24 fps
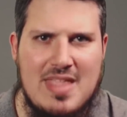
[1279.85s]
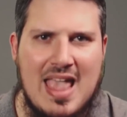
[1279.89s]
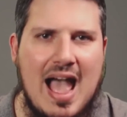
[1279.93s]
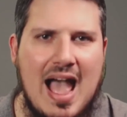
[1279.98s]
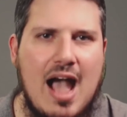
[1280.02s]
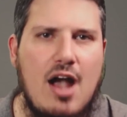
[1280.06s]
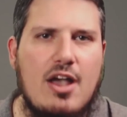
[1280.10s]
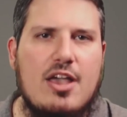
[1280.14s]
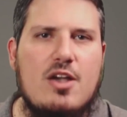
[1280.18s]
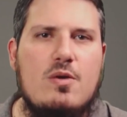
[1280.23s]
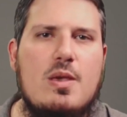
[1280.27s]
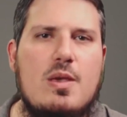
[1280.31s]

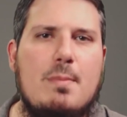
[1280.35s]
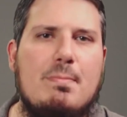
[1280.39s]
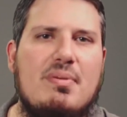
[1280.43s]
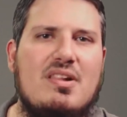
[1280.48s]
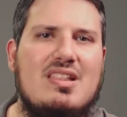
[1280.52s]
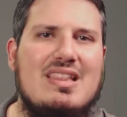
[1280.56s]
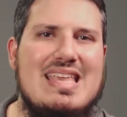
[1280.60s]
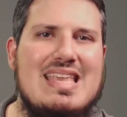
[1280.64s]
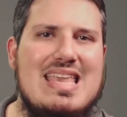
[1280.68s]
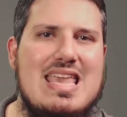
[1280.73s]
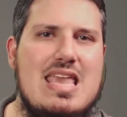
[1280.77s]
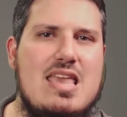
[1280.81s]
How can we
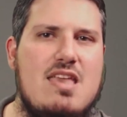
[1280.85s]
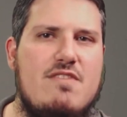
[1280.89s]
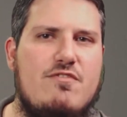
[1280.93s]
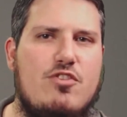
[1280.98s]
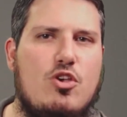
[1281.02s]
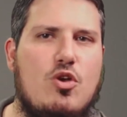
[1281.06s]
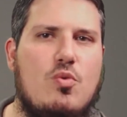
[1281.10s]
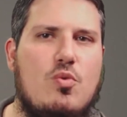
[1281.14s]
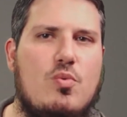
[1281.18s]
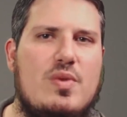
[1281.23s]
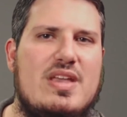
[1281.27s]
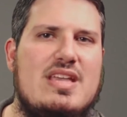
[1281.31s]
believe
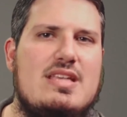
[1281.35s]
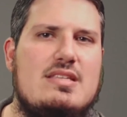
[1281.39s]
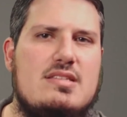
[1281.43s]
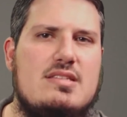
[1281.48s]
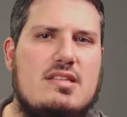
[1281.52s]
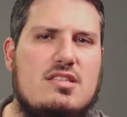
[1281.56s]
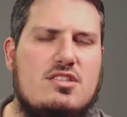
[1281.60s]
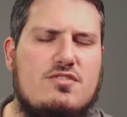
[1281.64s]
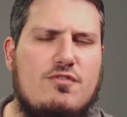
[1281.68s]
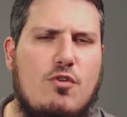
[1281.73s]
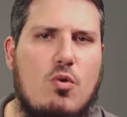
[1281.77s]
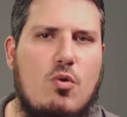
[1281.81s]
your
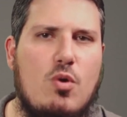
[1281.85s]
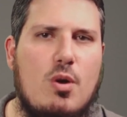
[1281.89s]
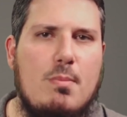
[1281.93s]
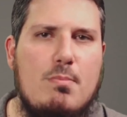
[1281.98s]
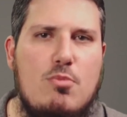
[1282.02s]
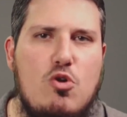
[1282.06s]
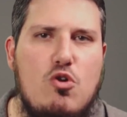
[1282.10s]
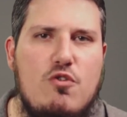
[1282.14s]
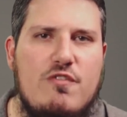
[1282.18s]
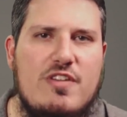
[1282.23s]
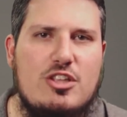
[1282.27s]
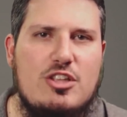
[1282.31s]
reasons for
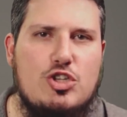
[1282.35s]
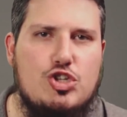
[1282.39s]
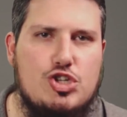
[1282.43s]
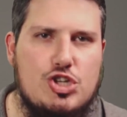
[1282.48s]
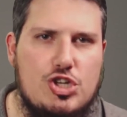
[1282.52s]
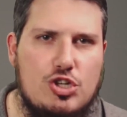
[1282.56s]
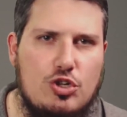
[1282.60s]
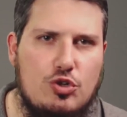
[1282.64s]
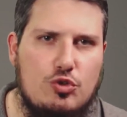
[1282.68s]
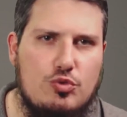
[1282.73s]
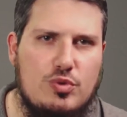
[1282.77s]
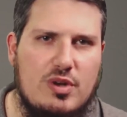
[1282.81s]
removing
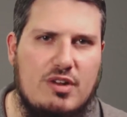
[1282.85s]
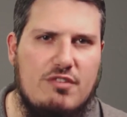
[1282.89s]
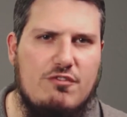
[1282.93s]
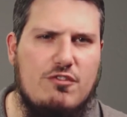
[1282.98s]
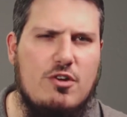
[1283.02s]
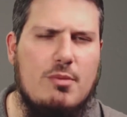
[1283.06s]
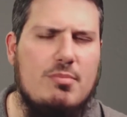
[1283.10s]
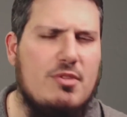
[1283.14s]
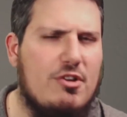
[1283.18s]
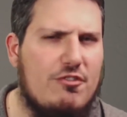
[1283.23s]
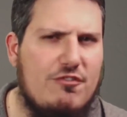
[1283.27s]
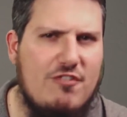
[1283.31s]
children
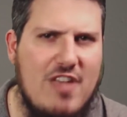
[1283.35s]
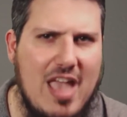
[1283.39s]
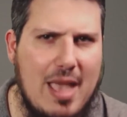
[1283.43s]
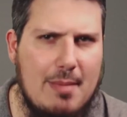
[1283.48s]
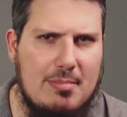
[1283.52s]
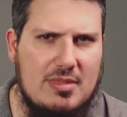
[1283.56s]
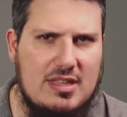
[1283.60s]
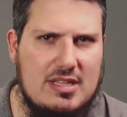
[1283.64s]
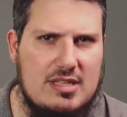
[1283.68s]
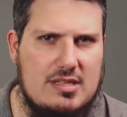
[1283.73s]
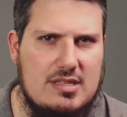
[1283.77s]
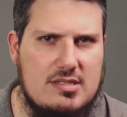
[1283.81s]
from their
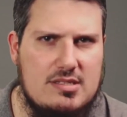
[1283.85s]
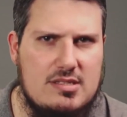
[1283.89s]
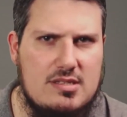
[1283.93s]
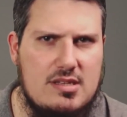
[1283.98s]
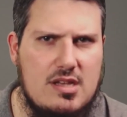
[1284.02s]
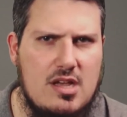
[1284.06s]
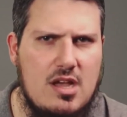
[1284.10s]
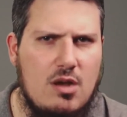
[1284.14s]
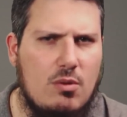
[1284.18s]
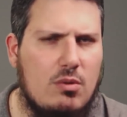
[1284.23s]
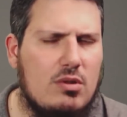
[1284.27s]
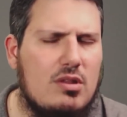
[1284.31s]
families?
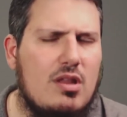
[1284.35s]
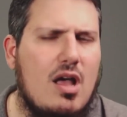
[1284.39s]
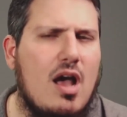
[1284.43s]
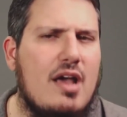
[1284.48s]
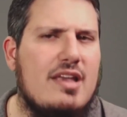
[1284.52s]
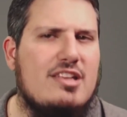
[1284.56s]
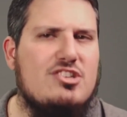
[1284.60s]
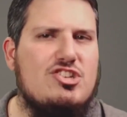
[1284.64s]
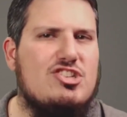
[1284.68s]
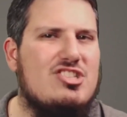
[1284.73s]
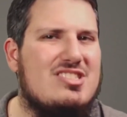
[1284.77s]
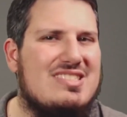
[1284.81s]

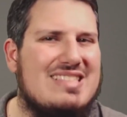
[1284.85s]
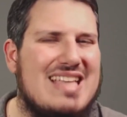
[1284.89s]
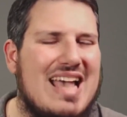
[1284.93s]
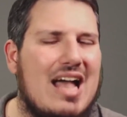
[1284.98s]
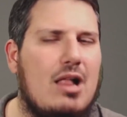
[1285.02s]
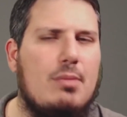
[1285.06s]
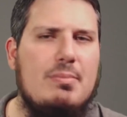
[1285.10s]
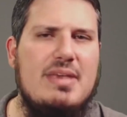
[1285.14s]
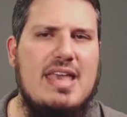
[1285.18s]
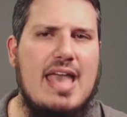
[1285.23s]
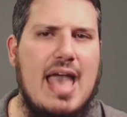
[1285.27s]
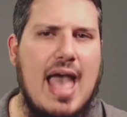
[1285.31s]
Wallahi, just
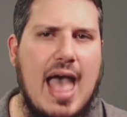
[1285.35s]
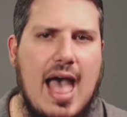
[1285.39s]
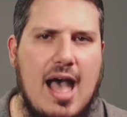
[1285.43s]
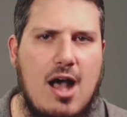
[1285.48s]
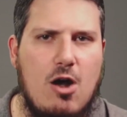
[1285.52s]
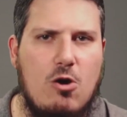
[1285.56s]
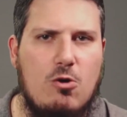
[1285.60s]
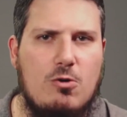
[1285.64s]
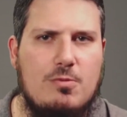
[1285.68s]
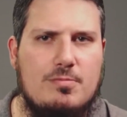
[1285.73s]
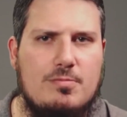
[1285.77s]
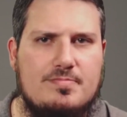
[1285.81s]
tell me
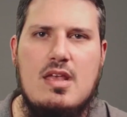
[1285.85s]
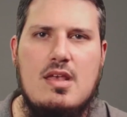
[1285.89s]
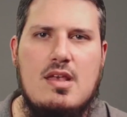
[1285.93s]
how.